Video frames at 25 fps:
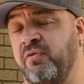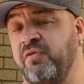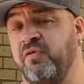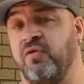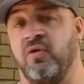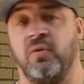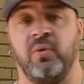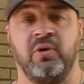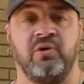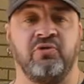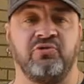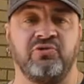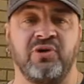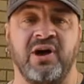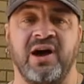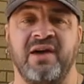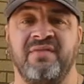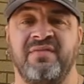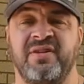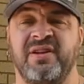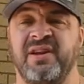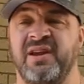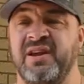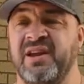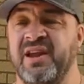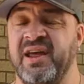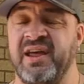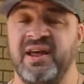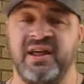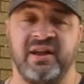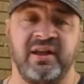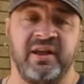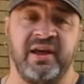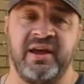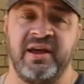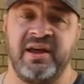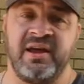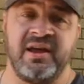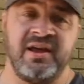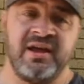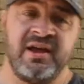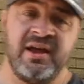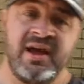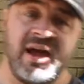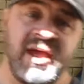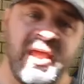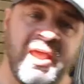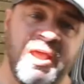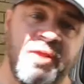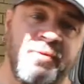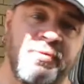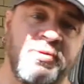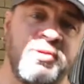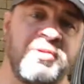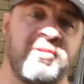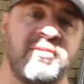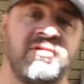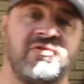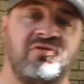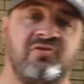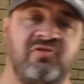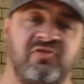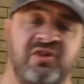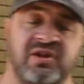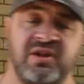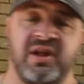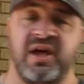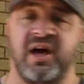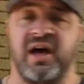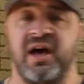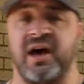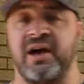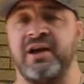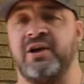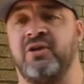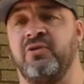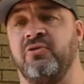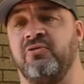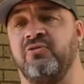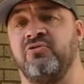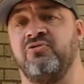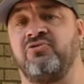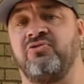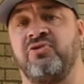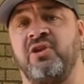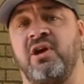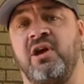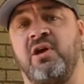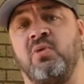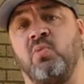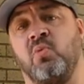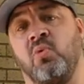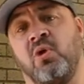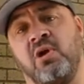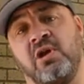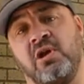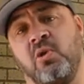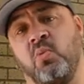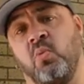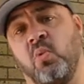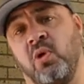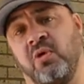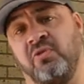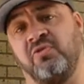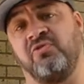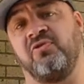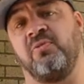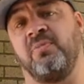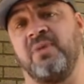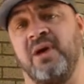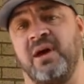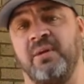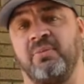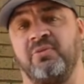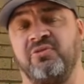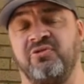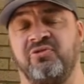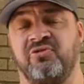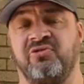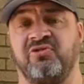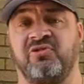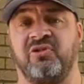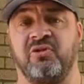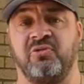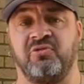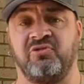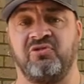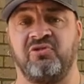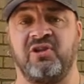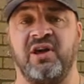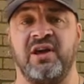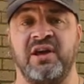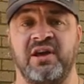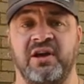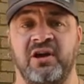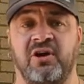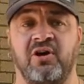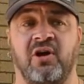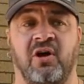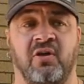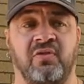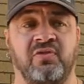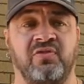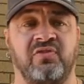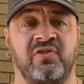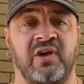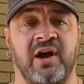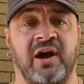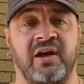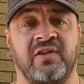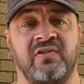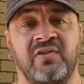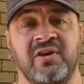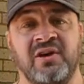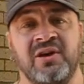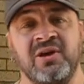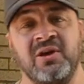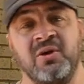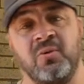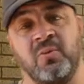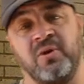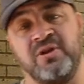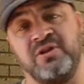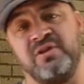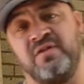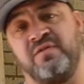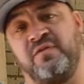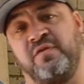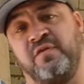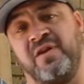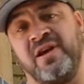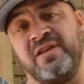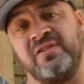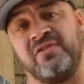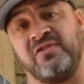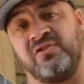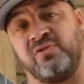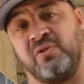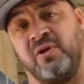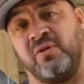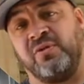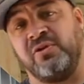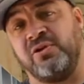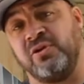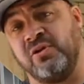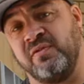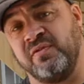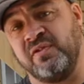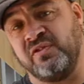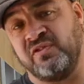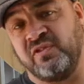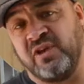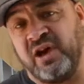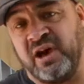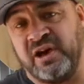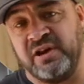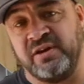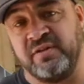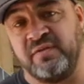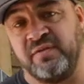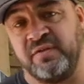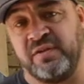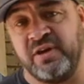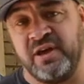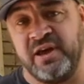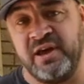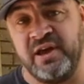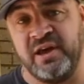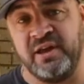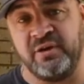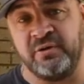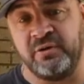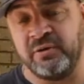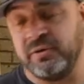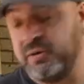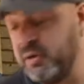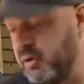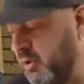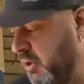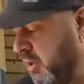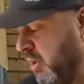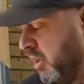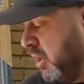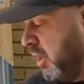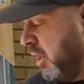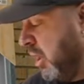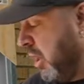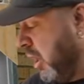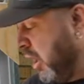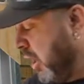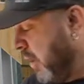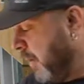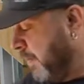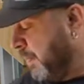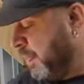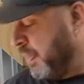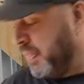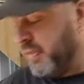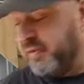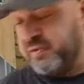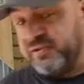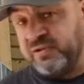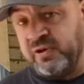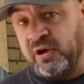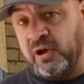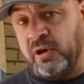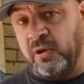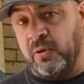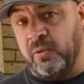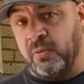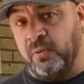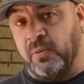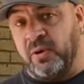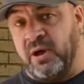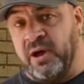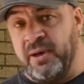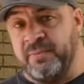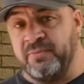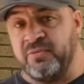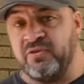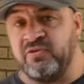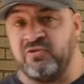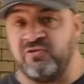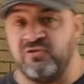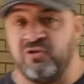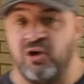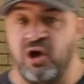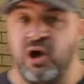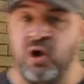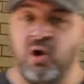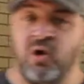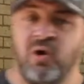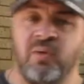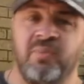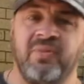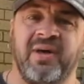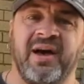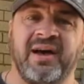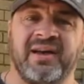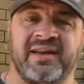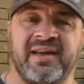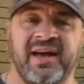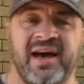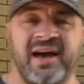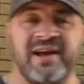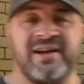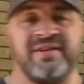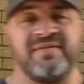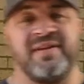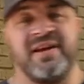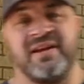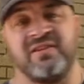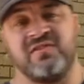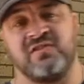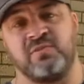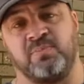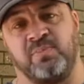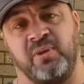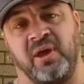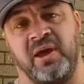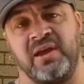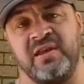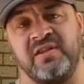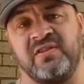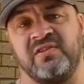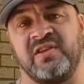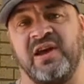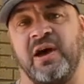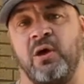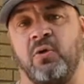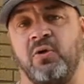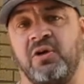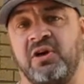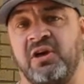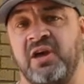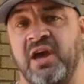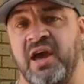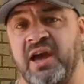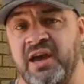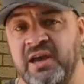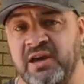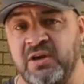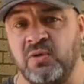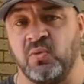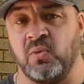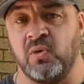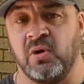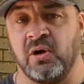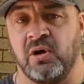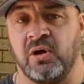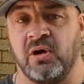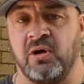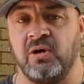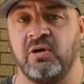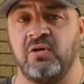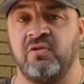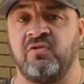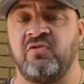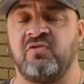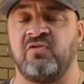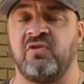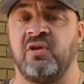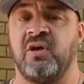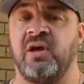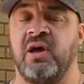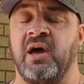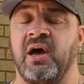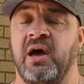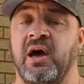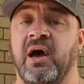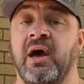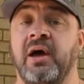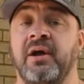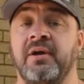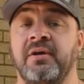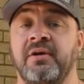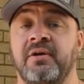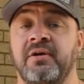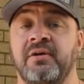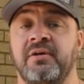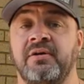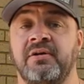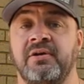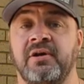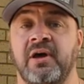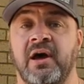four-wheel driving in hilly areas in the high country, where you want to be able to still stay in contact when your friends are on the other side of the hill. So so I hope that kind of explains how gain works, and